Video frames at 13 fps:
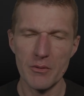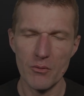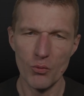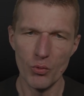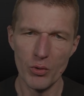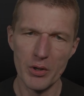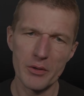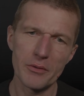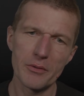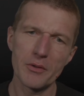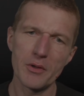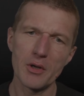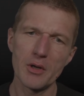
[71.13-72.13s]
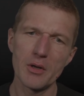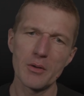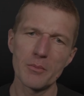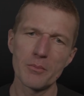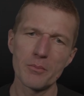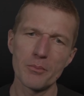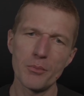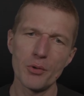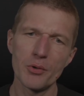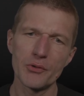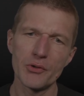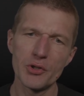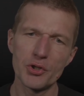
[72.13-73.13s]
with
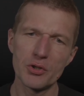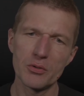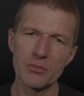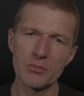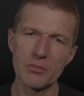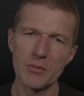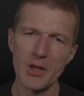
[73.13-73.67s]
position